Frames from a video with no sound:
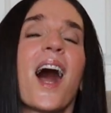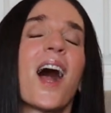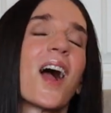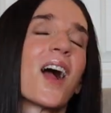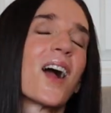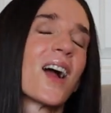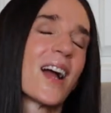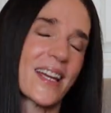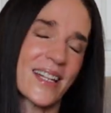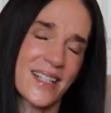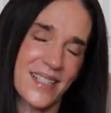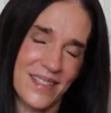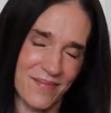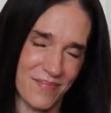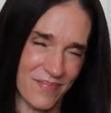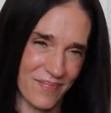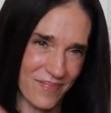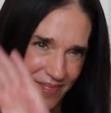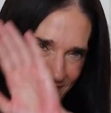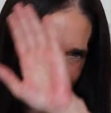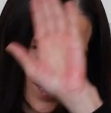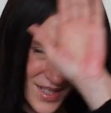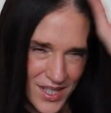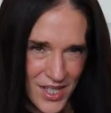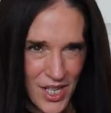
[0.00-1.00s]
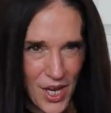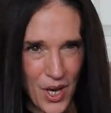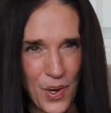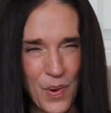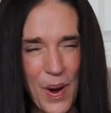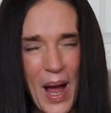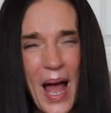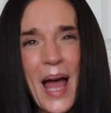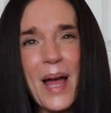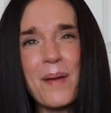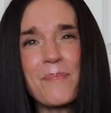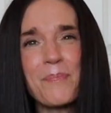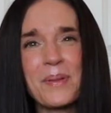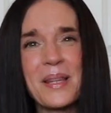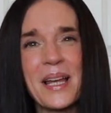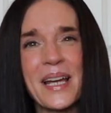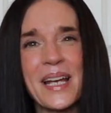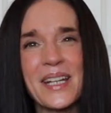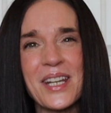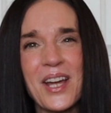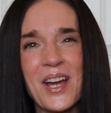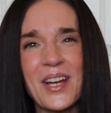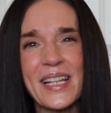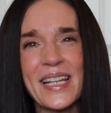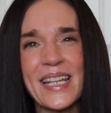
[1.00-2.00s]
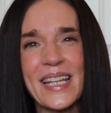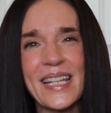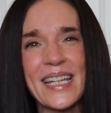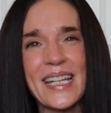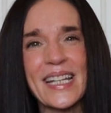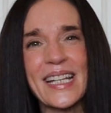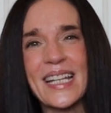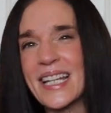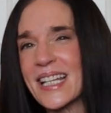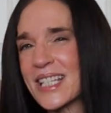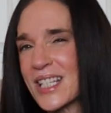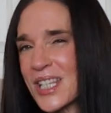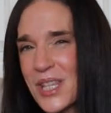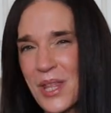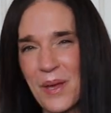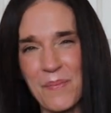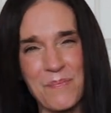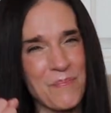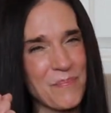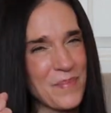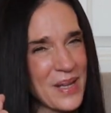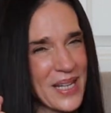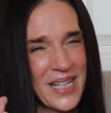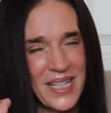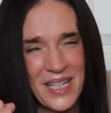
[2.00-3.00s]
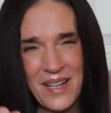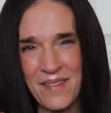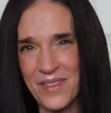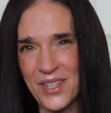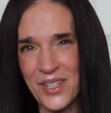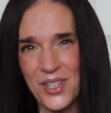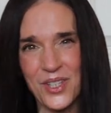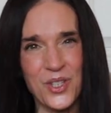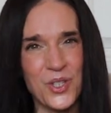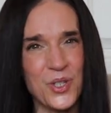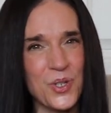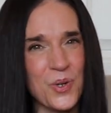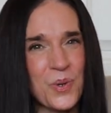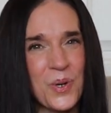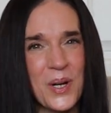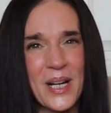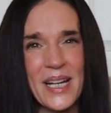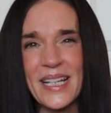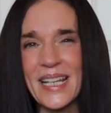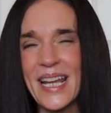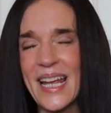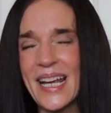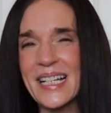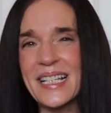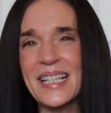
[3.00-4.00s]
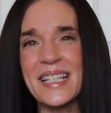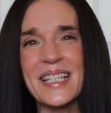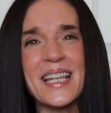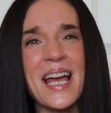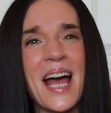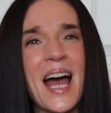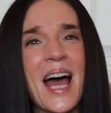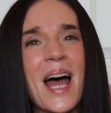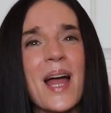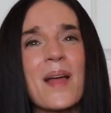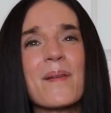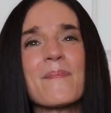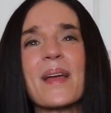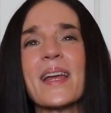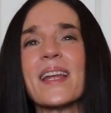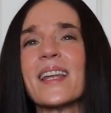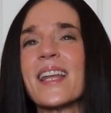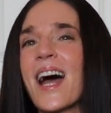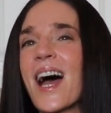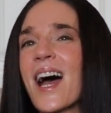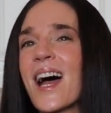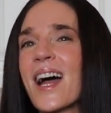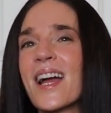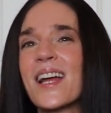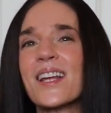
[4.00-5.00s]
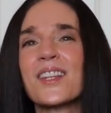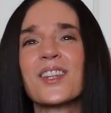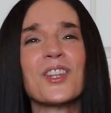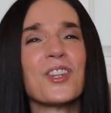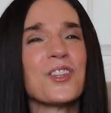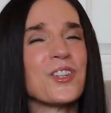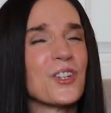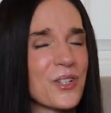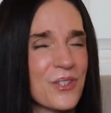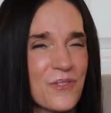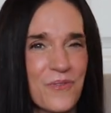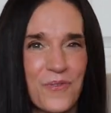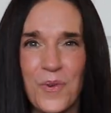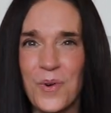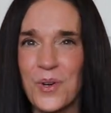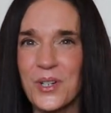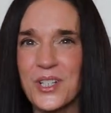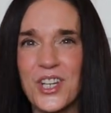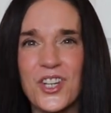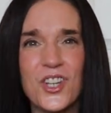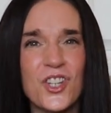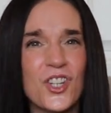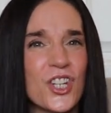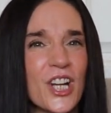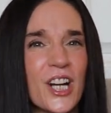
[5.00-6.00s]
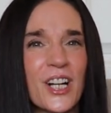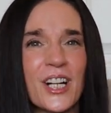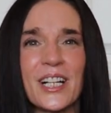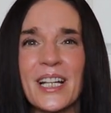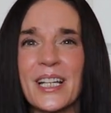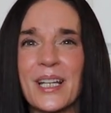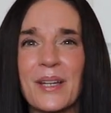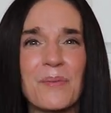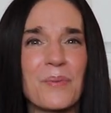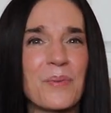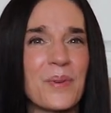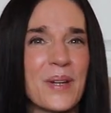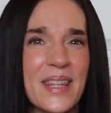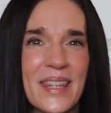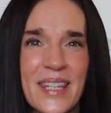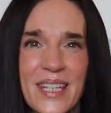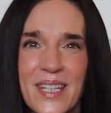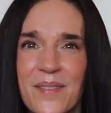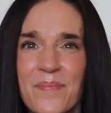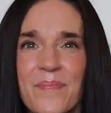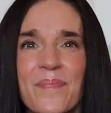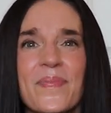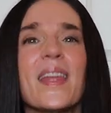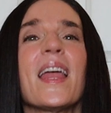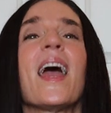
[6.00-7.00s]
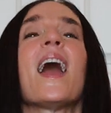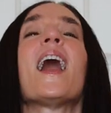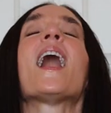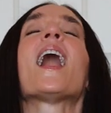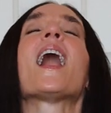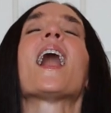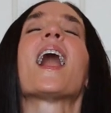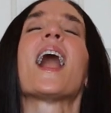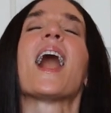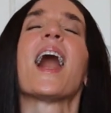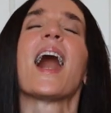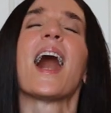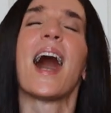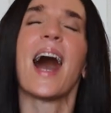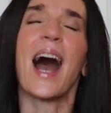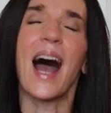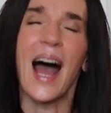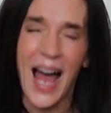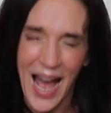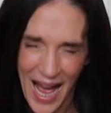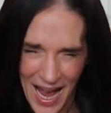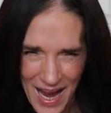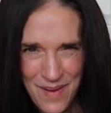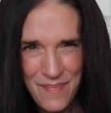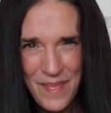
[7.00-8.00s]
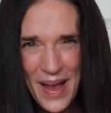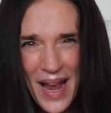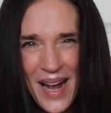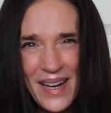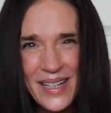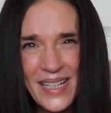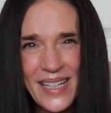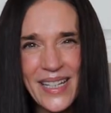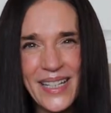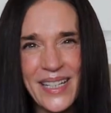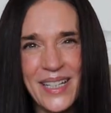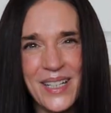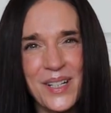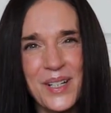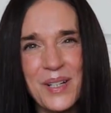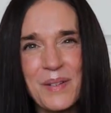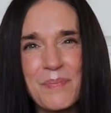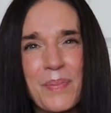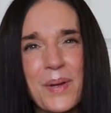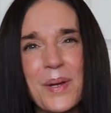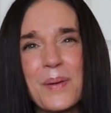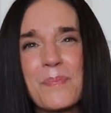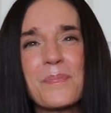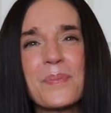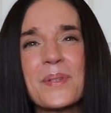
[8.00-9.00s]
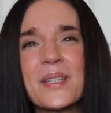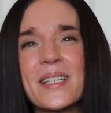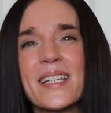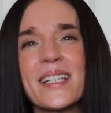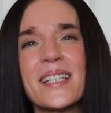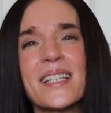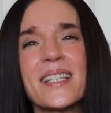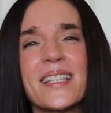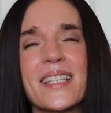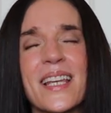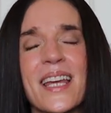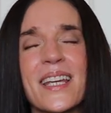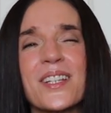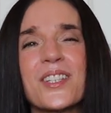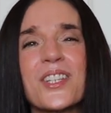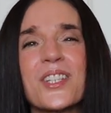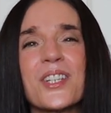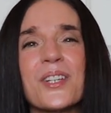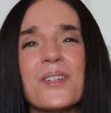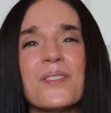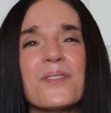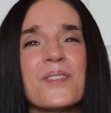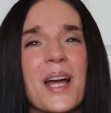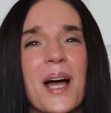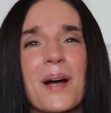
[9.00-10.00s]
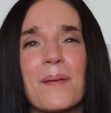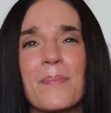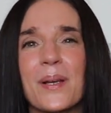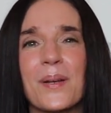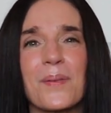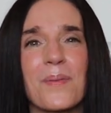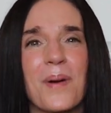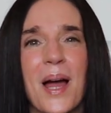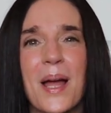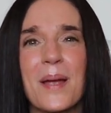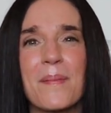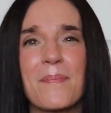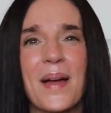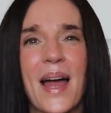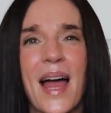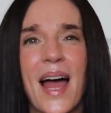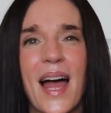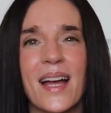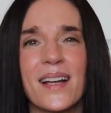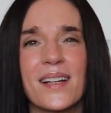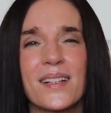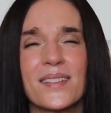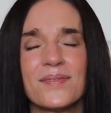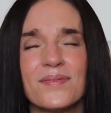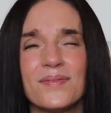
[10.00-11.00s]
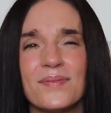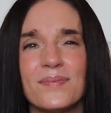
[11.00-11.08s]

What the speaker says: All right, so I plan on getting into the meat of the story next time, and I look forward to sharing it with you. I'm out of here, but please stay tuned. I'll be right back.